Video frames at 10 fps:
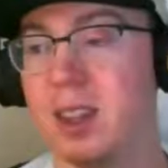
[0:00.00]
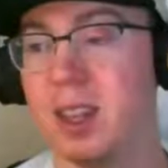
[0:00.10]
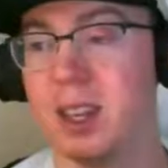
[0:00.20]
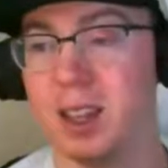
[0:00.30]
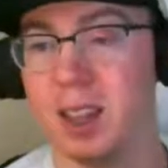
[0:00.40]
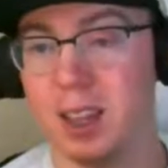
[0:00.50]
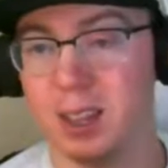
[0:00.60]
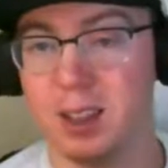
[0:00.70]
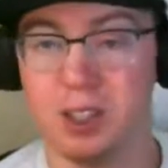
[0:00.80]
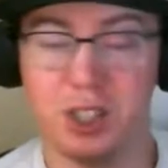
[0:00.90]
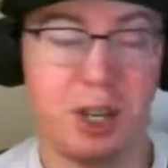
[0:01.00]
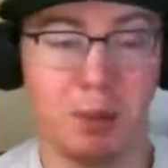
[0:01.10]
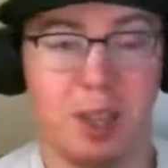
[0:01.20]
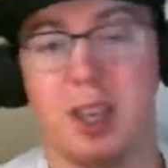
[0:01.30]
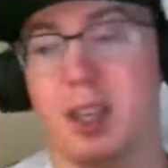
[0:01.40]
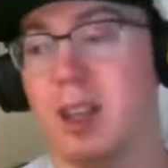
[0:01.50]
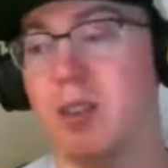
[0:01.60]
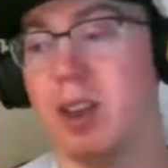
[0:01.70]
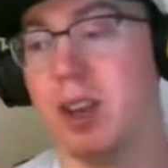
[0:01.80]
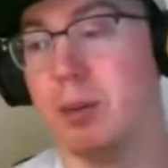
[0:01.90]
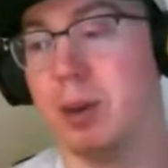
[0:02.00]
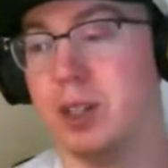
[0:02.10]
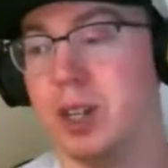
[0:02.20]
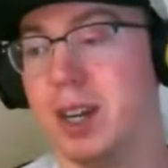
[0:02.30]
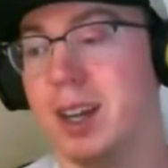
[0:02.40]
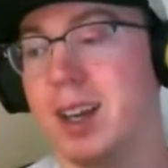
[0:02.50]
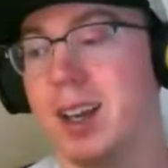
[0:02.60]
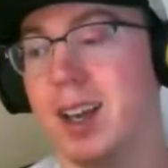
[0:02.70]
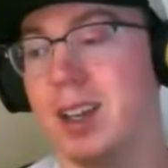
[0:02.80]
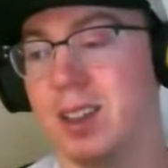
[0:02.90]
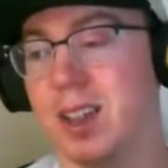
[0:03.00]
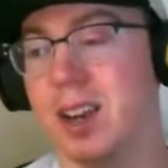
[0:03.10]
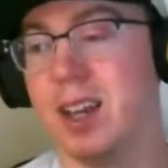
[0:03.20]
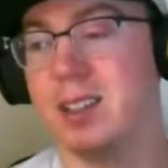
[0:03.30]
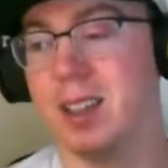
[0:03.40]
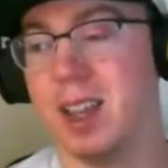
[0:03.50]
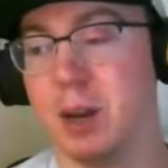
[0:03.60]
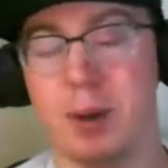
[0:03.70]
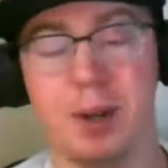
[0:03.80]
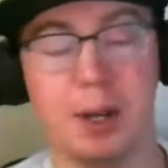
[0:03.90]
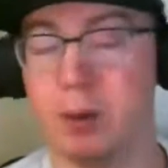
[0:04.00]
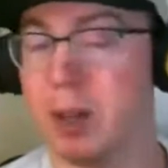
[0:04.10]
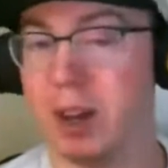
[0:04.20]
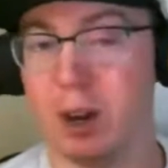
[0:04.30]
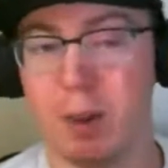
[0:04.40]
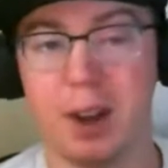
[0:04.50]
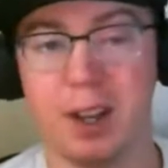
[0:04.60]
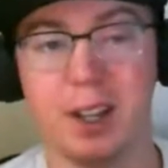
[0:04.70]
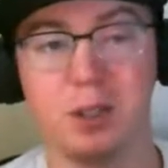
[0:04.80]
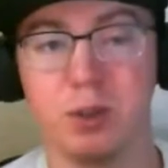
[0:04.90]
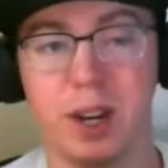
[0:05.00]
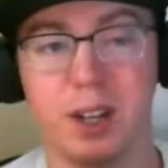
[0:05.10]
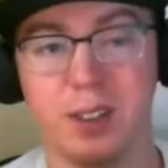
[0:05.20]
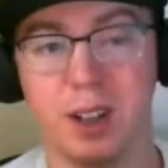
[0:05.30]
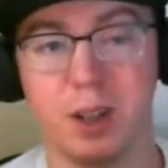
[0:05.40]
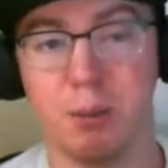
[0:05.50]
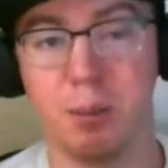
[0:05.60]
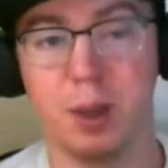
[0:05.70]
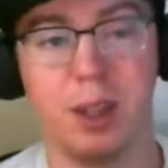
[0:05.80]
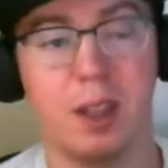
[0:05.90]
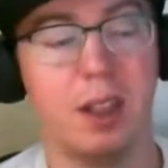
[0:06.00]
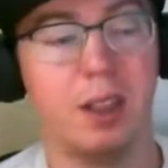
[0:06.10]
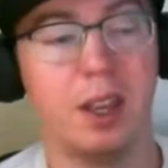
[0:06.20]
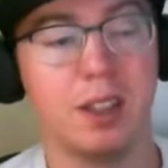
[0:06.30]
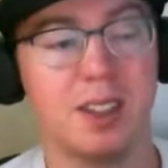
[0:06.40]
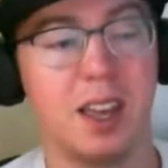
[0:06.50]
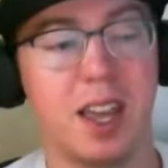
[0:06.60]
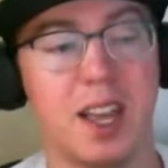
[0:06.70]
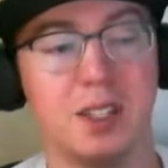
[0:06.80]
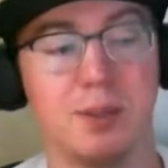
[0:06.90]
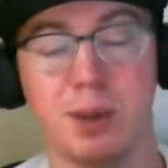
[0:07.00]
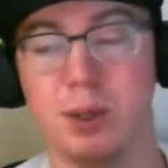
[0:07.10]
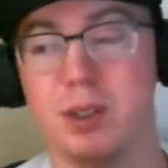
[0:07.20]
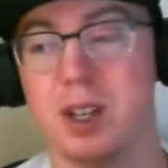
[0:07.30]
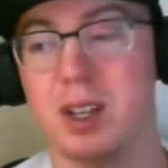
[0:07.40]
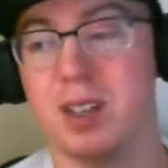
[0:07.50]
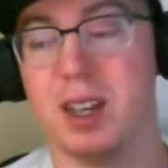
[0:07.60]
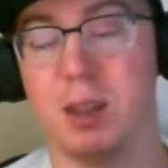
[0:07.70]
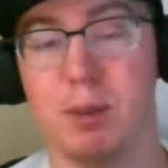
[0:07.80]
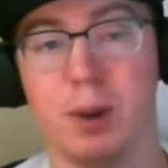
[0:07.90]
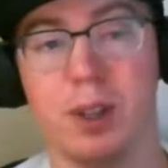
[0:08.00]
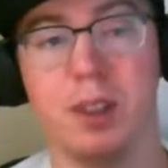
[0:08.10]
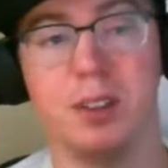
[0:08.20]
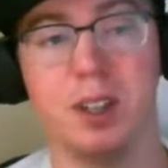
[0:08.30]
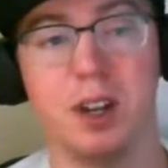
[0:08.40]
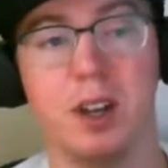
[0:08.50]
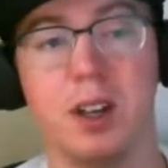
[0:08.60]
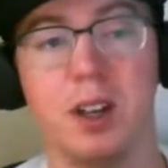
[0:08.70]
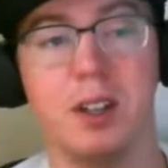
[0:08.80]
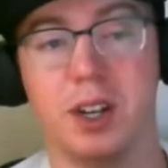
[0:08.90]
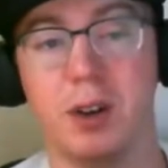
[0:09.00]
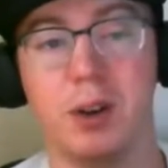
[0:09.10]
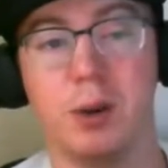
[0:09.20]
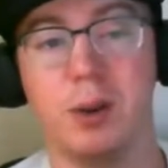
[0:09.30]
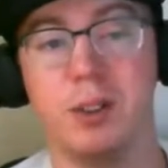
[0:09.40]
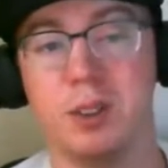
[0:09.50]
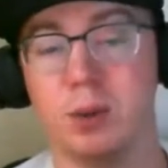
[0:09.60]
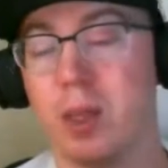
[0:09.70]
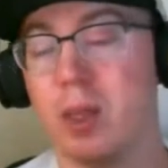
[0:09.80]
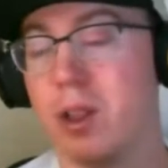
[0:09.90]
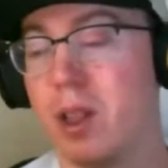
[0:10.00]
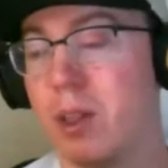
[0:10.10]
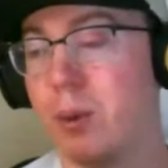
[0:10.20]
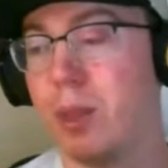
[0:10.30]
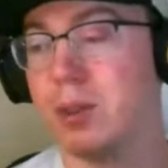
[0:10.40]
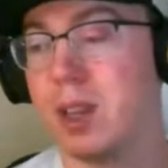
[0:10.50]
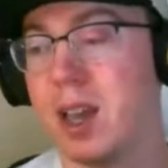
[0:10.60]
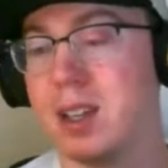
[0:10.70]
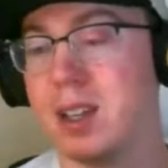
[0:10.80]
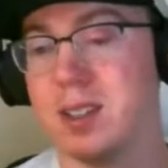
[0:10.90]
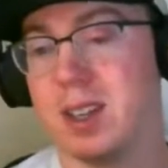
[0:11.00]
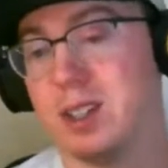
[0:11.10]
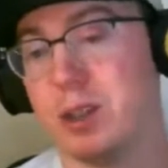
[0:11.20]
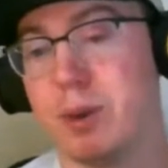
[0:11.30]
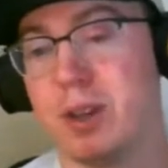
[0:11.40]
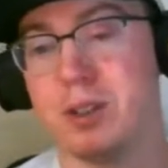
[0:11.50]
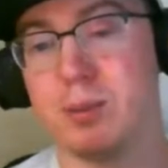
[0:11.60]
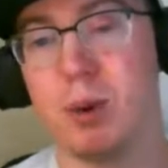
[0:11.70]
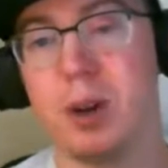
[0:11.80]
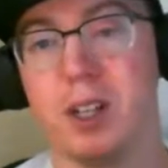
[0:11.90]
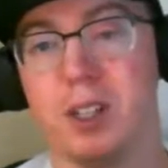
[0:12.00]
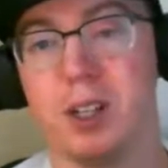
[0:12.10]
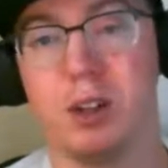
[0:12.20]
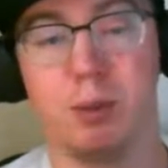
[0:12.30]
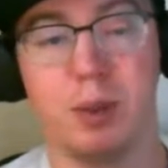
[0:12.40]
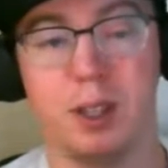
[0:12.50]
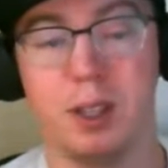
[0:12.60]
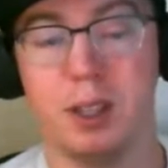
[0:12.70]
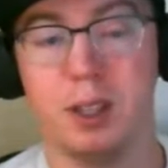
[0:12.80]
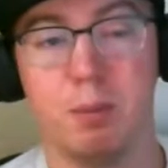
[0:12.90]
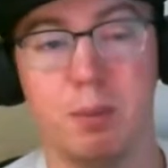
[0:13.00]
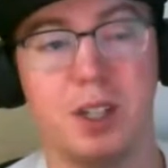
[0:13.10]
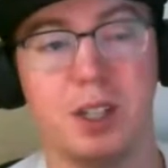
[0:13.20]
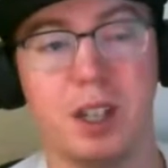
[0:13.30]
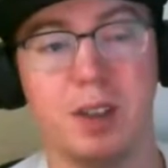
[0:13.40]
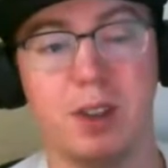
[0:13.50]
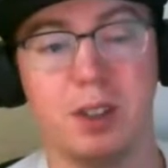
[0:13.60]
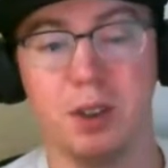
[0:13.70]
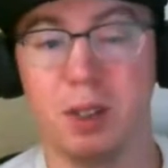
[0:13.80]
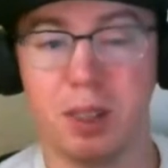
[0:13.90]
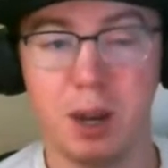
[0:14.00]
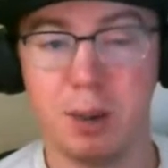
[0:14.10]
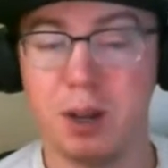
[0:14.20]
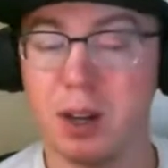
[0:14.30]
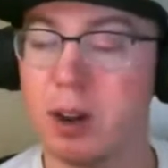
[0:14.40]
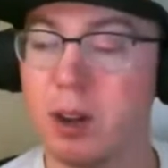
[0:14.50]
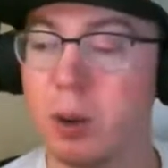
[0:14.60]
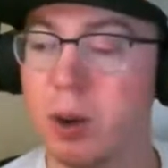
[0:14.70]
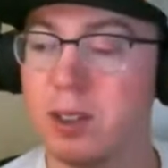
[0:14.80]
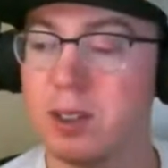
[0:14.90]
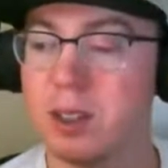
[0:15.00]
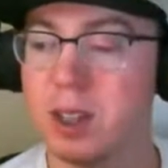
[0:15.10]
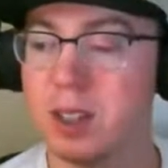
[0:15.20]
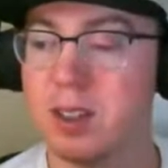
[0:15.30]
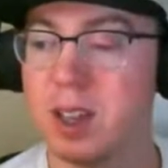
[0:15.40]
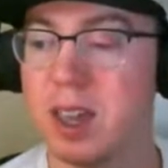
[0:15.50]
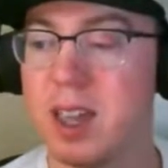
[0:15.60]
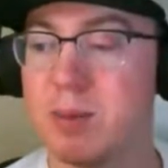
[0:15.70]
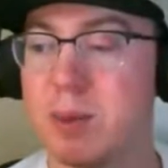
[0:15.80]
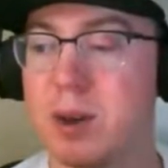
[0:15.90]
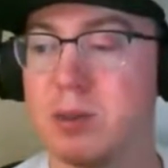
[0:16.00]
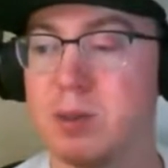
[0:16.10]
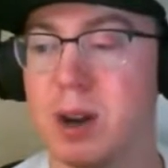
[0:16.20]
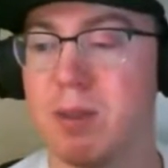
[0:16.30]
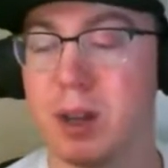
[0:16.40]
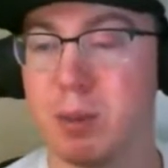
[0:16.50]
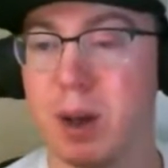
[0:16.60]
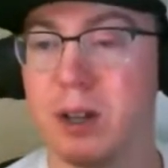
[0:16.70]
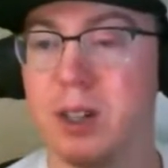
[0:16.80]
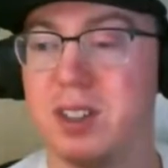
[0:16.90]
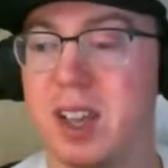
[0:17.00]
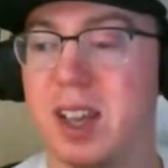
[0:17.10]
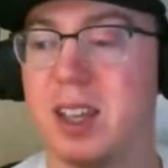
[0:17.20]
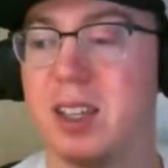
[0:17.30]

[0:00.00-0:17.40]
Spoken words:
They can legitimately hit left-handed pitching. There's a lot of guys in the lineup I don't care about against righties at all. But against Scott Kazmir, who's not exactly been great this year, Derek Norris is another one of those guys. He's actually been disappointing in general, but mashing lefties. So you're thinking about Derek Norris against Scott Kazmir as part of a Padres stack?